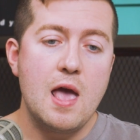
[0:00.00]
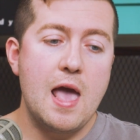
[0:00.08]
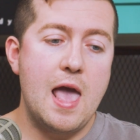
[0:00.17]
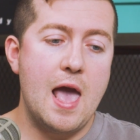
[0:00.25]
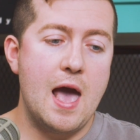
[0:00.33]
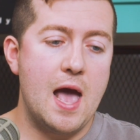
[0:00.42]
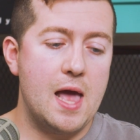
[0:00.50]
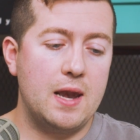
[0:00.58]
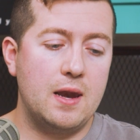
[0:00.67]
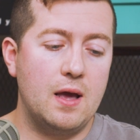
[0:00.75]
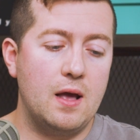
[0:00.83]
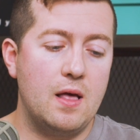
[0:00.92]

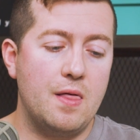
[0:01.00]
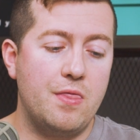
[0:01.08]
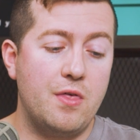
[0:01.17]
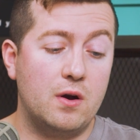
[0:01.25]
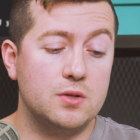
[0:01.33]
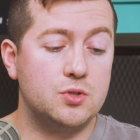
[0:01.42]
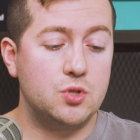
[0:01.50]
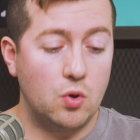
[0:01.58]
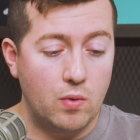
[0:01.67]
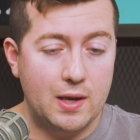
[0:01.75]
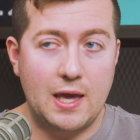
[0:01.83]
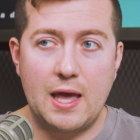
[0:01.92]
and they're
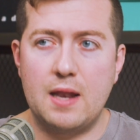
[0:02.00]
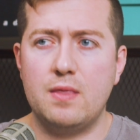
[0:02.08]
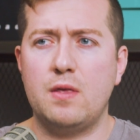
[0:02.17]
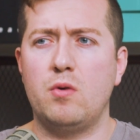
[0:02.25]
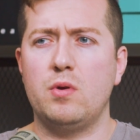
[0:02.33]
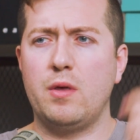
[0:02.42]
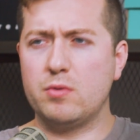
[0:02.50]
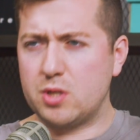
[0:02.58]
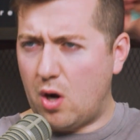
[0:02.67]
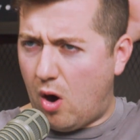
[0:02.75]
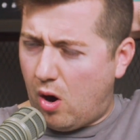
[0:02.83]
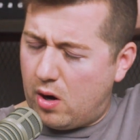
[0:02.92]
doing it. There was
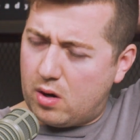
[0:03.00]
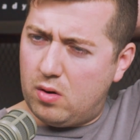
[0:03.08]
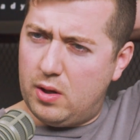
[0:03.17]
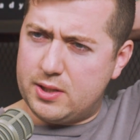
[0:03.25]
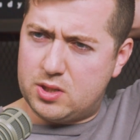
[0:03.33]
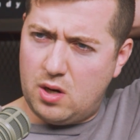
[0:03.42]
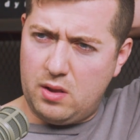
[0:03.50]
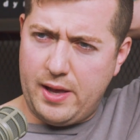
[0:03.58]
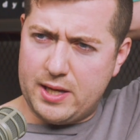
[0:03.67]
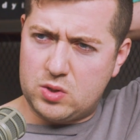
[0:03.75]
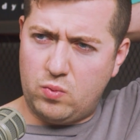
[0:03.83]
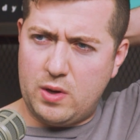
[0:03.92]
an article I saw
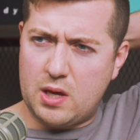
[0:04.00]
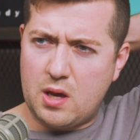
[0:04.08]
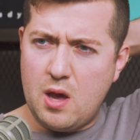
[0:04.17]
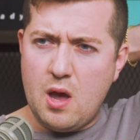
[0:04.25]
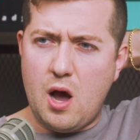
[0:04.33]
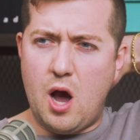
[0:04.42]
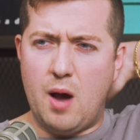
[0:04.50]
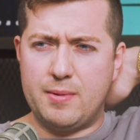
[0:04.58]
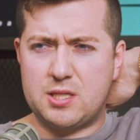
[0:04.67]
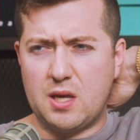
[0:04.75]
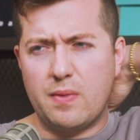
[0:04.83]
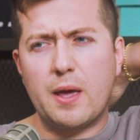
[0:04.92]
last week.
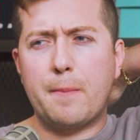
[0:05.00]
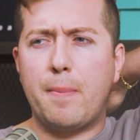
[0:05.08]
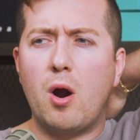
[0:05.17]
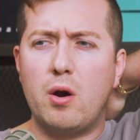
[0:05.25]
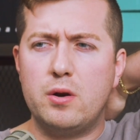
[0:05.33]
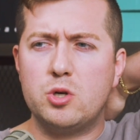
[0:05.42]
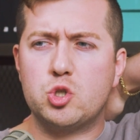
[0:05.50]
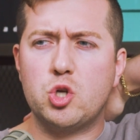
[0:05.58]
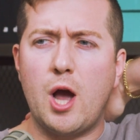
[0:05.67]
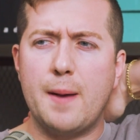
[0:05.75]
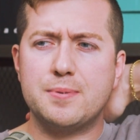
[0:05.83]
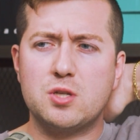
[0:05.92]
It said like partner
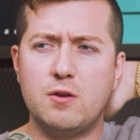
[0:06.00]
shops